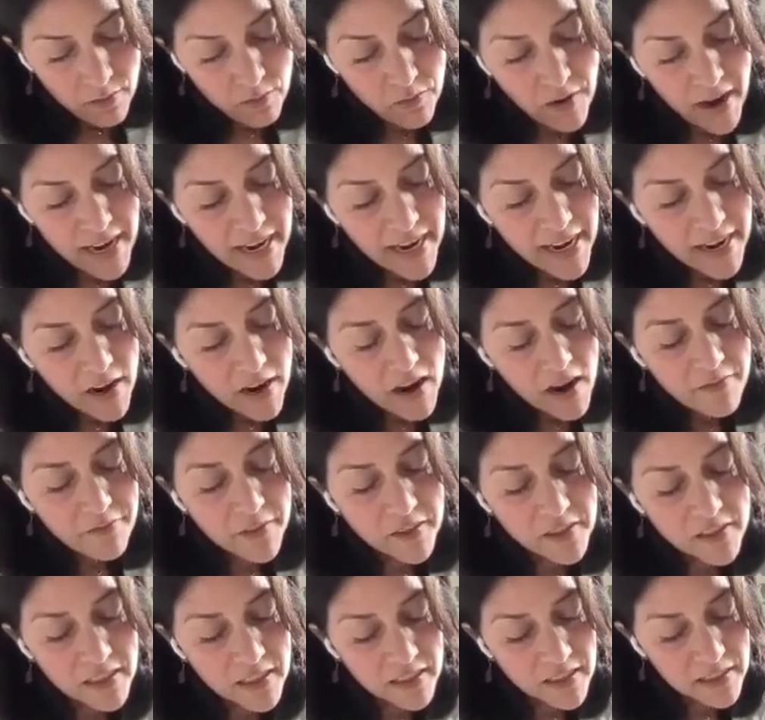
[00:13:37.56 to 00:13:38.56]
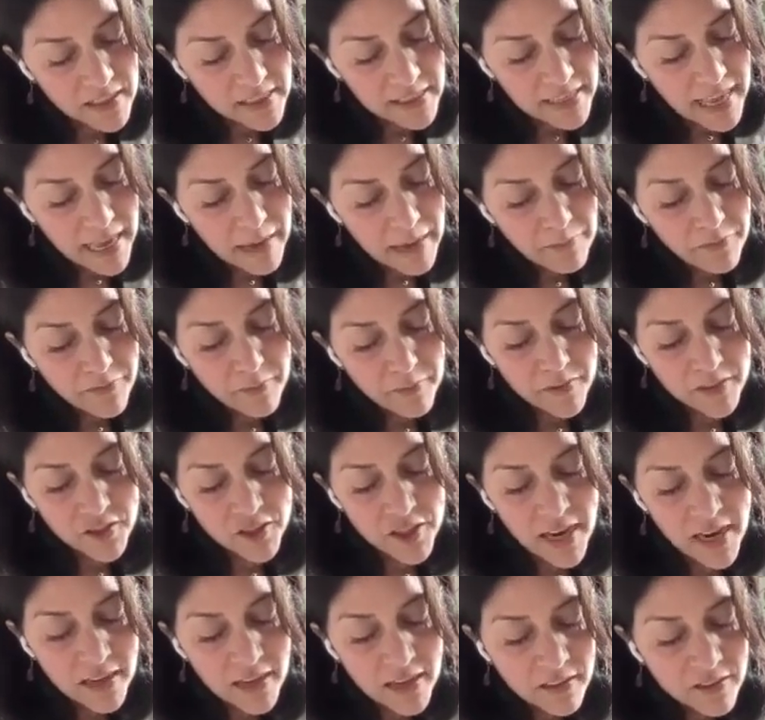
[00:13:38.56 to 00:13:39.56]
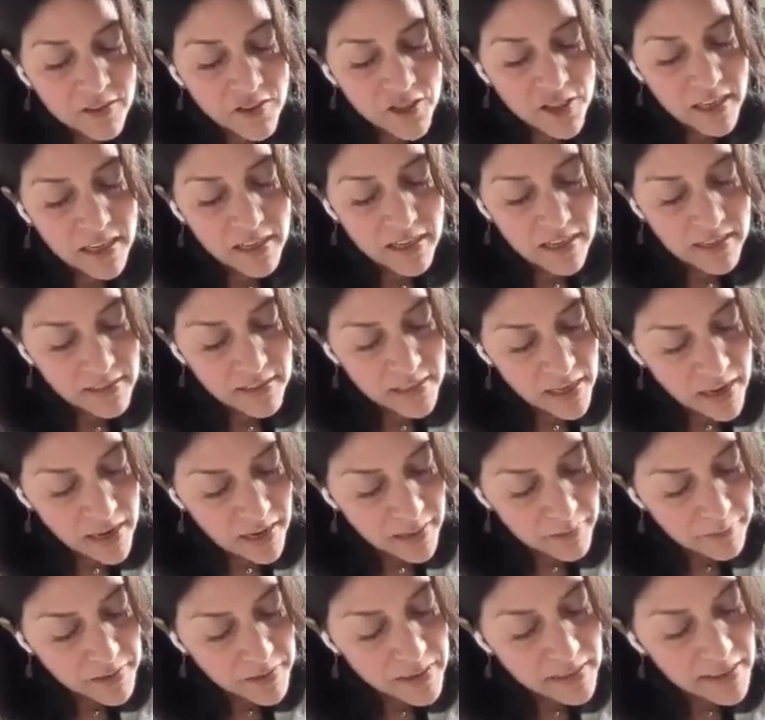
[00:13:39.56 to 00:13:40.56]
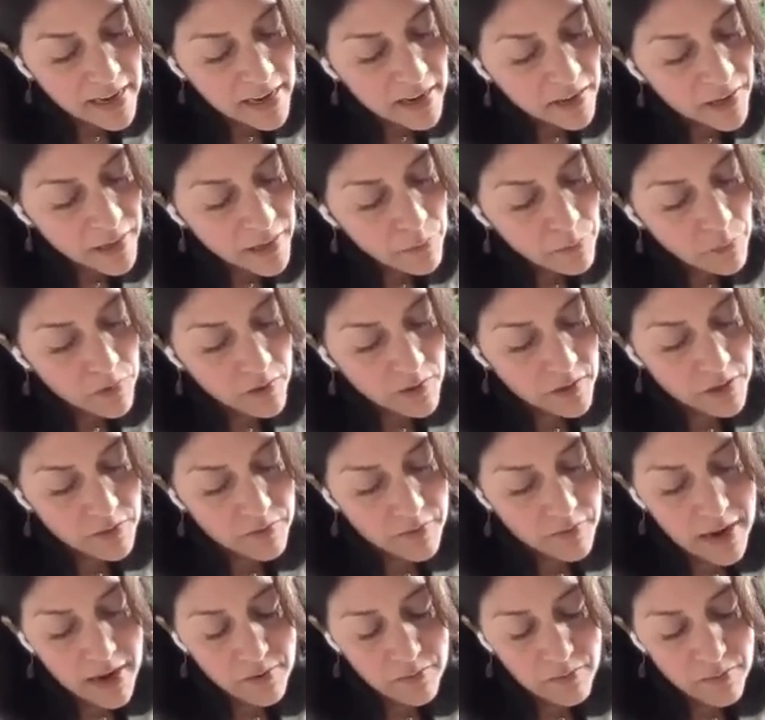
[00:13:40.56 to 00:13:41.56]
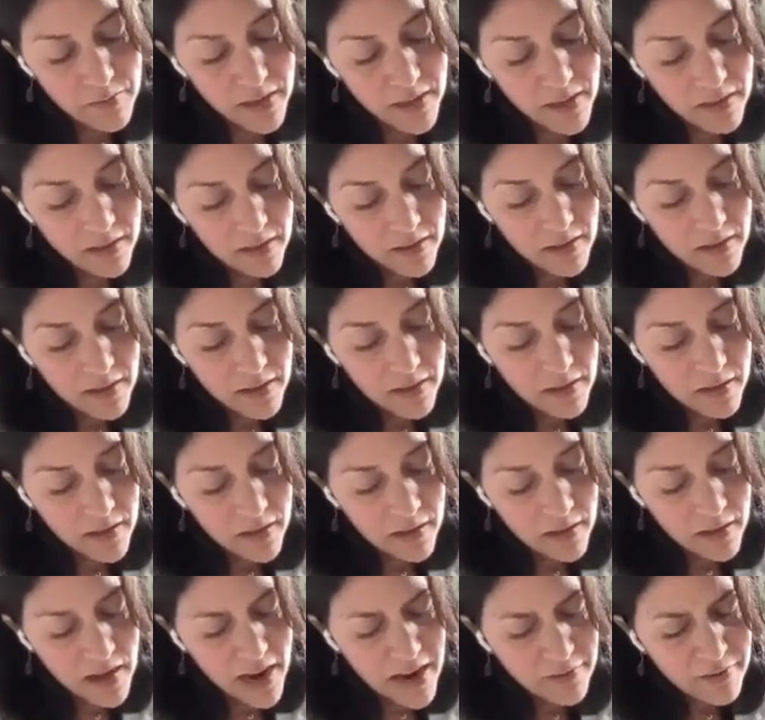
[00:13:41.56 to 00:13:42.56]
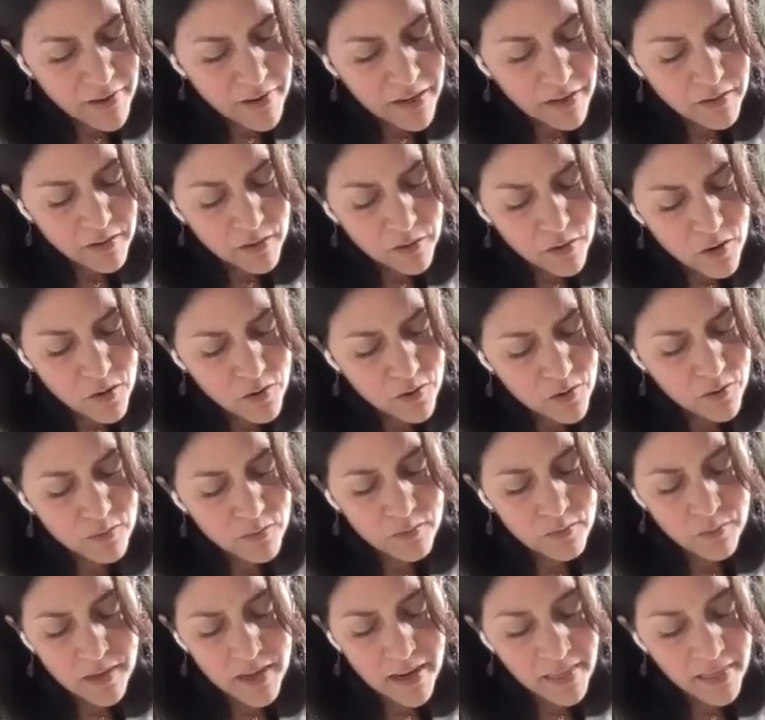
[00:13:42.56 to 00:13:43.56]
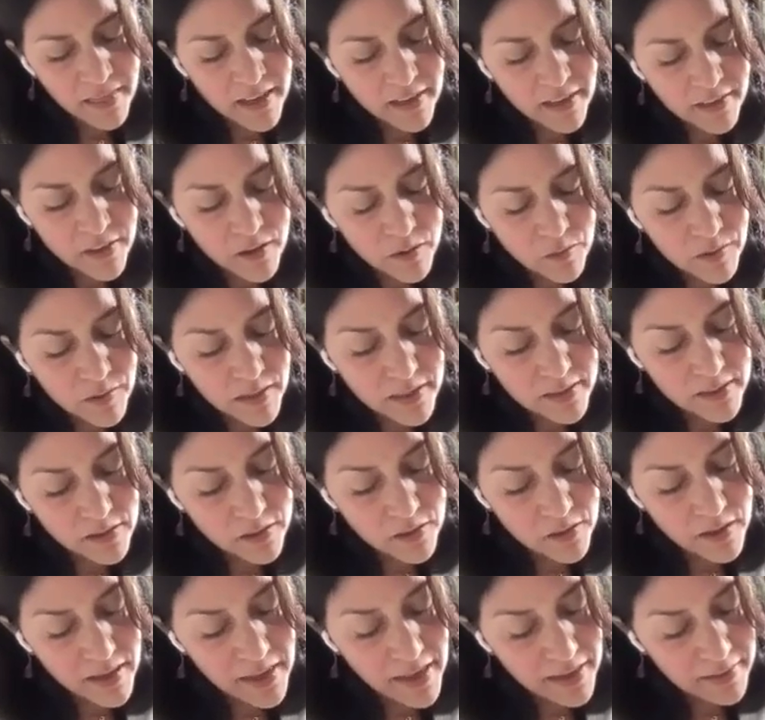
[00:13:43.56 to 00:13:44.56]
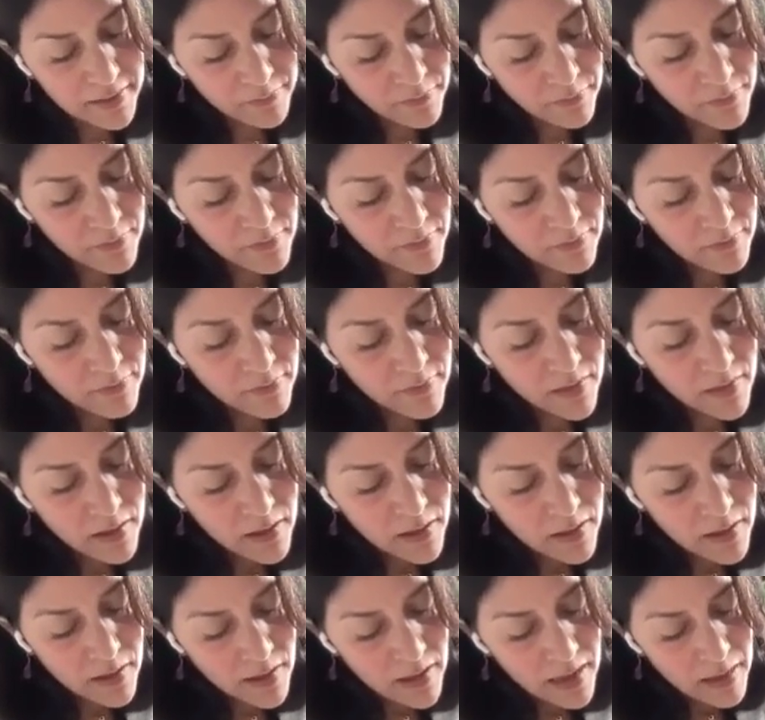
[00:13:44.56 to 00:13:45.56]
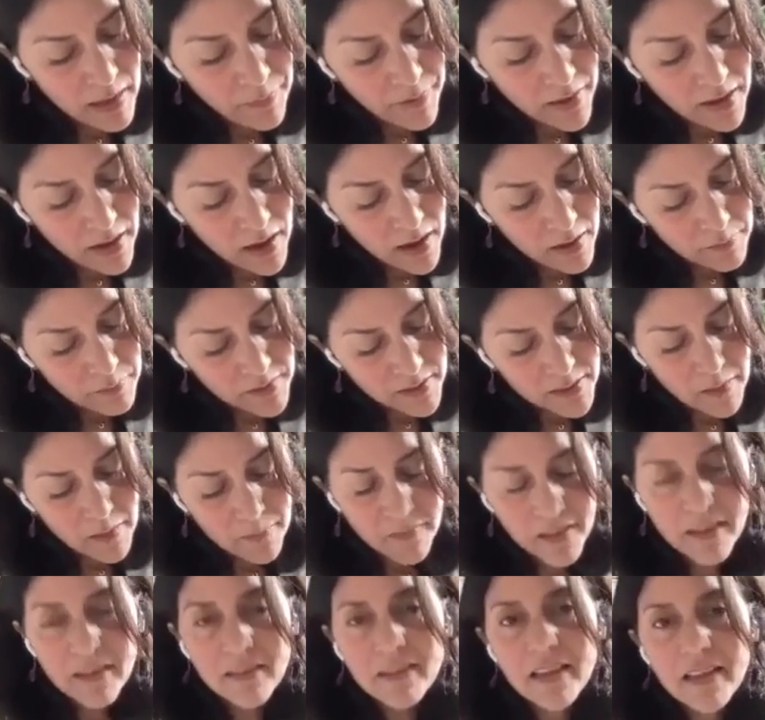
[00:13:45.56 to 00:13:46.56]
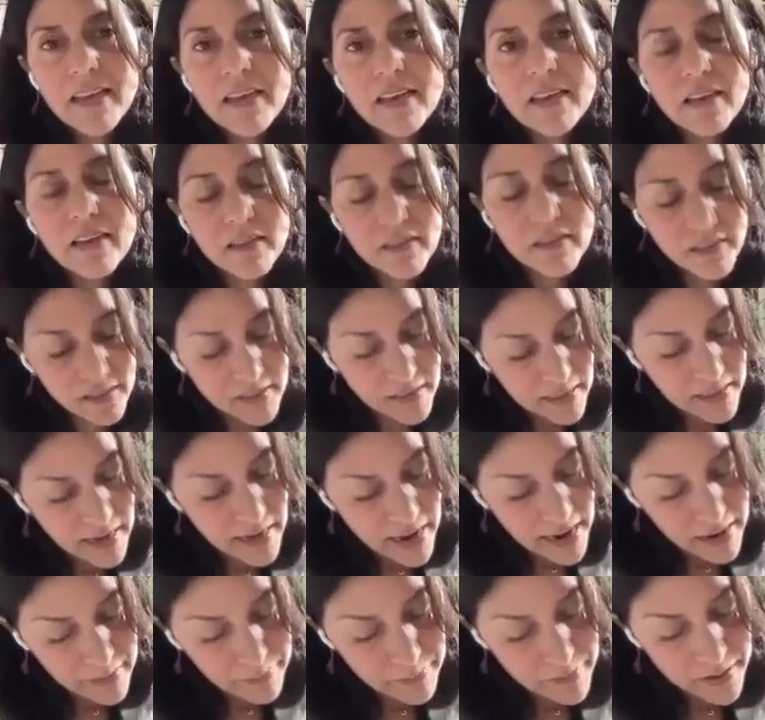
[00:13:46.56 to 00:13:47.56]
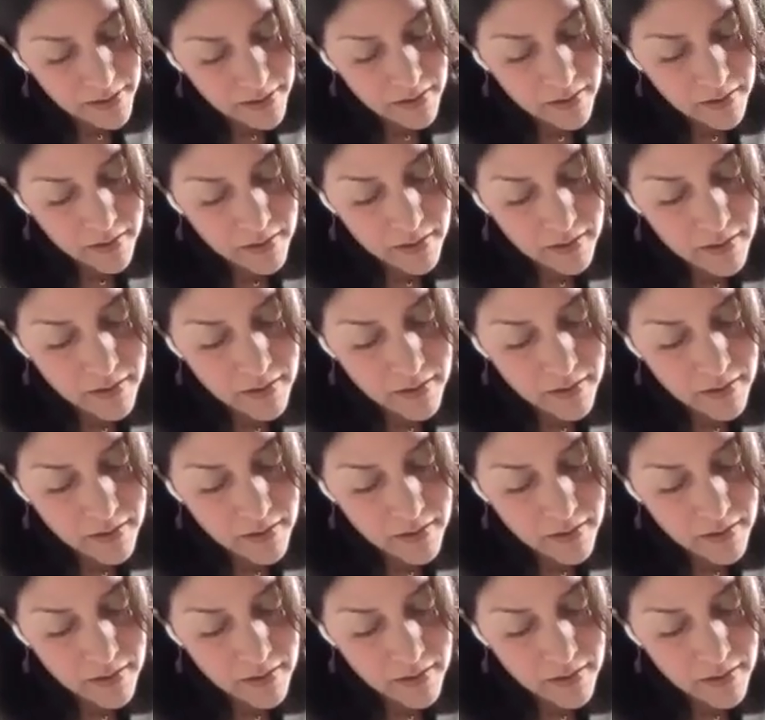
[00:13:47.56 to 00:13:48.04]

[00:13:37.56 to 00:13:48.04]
Writing offers an escape from the challenging and at times scary world around me. I write alone when I think no one is looking. It becomes something like an illicit habit.